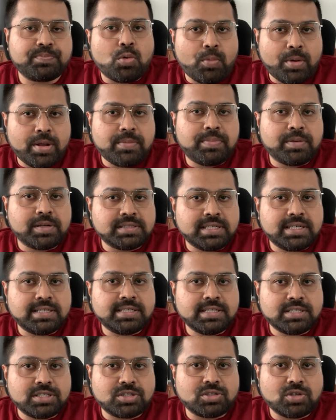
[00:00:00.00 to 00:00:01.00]
When
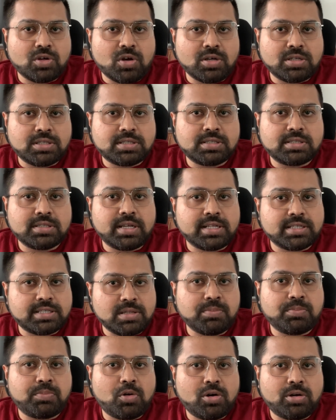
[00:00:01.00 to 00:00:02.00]
purchasing stocks, it's
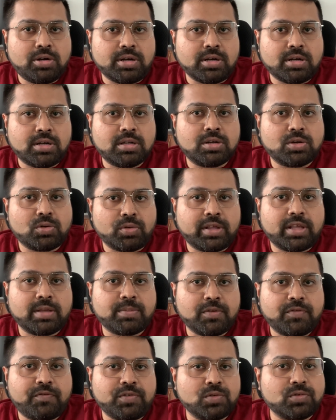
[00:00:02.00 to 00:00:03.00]
important to keep
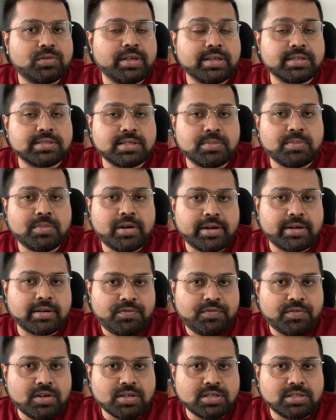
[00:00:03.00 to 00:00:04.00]
a few things in mind.
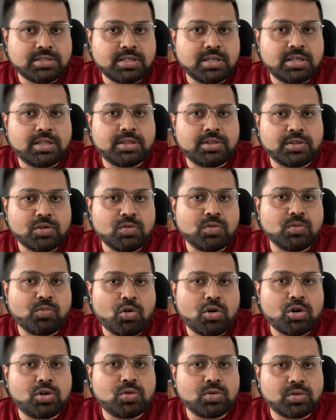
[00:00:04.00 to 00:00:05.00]
First, you'll
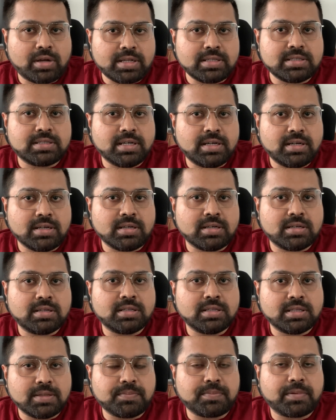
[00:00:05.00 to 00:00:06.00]
want to consider
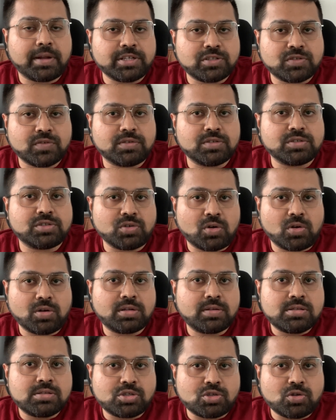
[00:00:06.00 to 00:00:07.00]
the price of the stock.
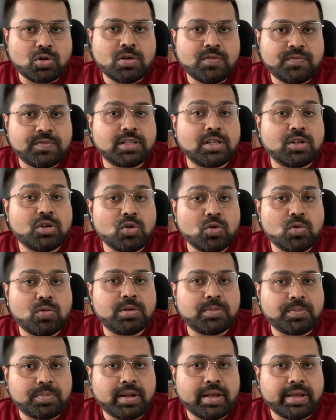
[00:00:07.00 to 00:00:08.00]
Stock with a
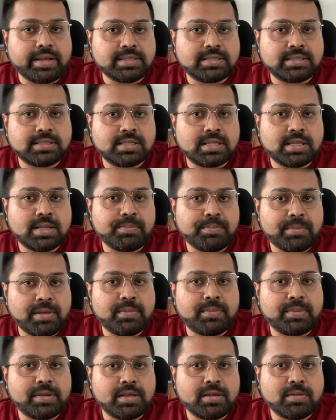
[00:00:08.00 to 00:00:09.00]
lower price may
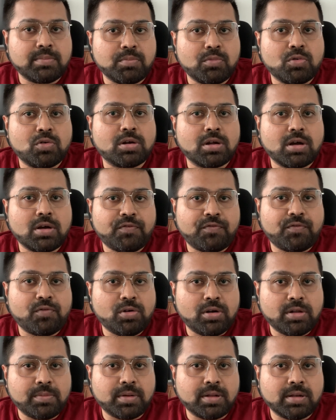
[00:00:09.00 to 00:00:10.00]
be more
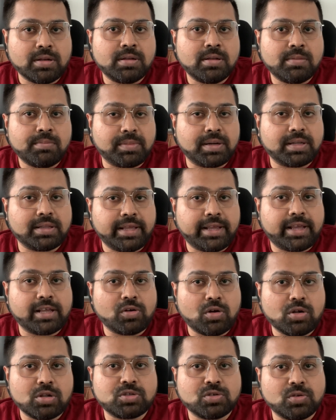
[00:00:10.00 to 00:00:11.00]
affordable, but they can
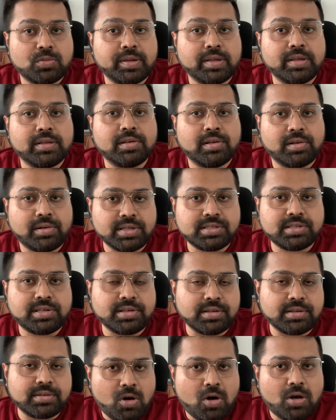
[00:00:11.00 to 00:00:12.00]
also be
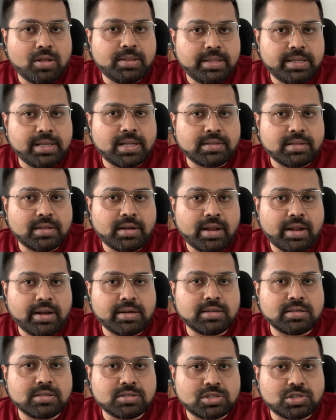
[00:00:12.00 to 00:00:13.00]
riskier. On the other
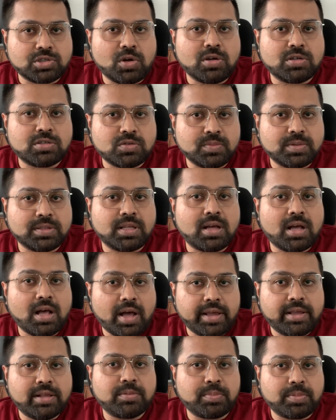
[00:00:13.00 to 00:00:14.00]
hand, stocks with a
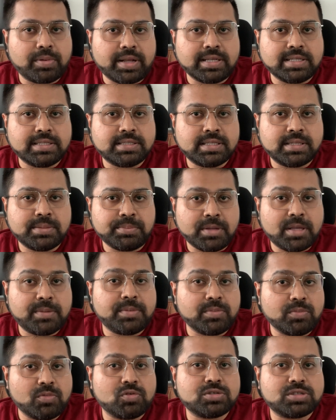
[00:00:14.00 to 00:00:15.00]
higher price may be
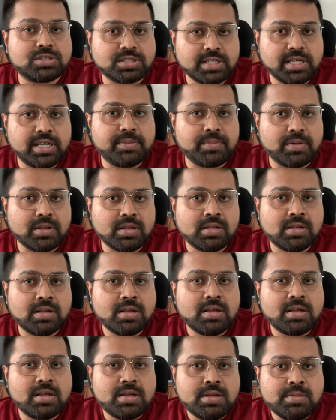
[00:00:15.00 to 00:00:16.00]
more stable,
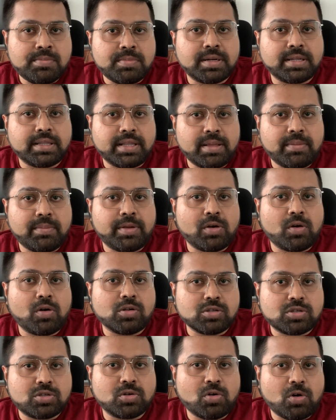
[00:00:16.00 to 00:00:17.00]
but they may
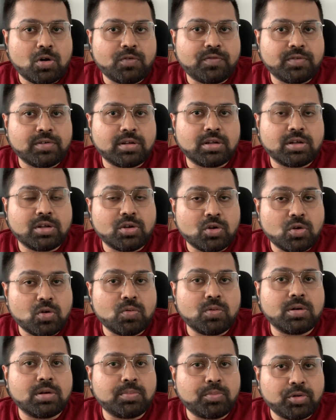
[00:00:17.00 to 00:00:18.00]
also offer a
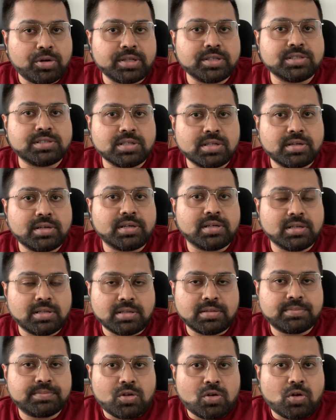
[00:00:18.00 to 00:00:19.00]
lower potential return.
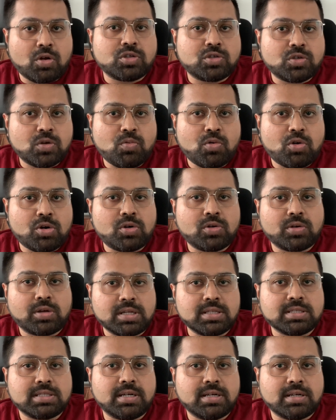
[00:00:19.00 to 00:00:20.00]
You'll also want to
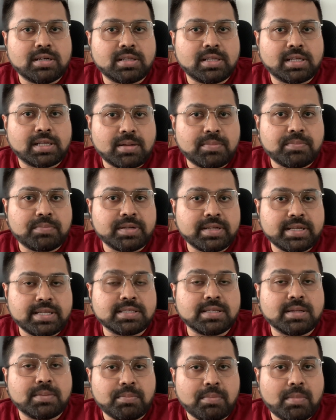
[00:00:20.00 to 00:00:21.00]
consider the
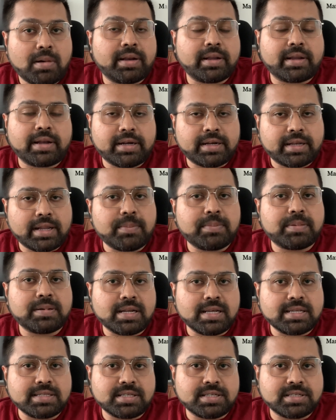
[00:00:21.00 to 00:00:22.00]
company's market
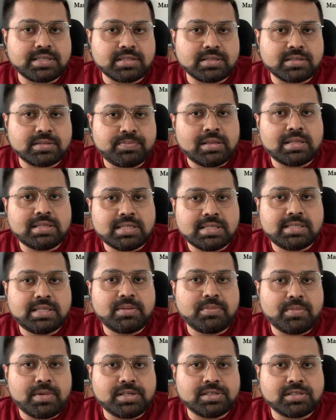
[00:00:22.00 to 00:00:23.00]
capitalization. This is the
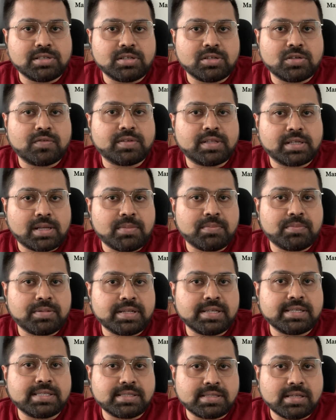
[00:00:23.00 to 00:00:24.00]
measure of the
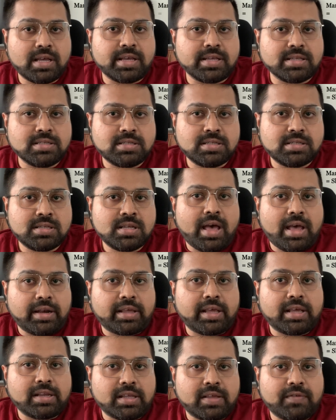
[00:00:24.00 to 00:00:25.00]
company's size and
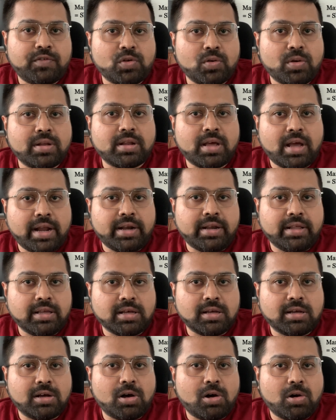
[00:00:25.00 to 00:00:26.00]
can give you an idea
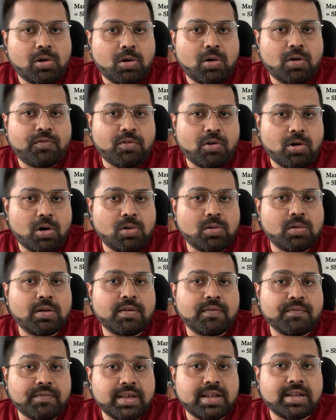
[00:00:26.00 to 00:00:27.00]
of how
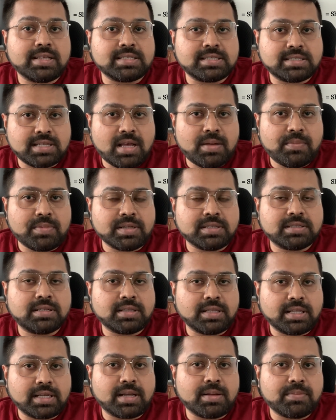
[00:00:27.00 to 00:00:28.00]
well
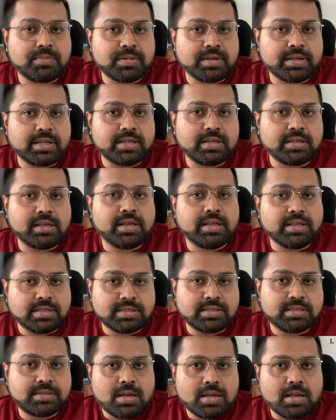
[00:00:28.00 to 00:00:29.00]
established the company is.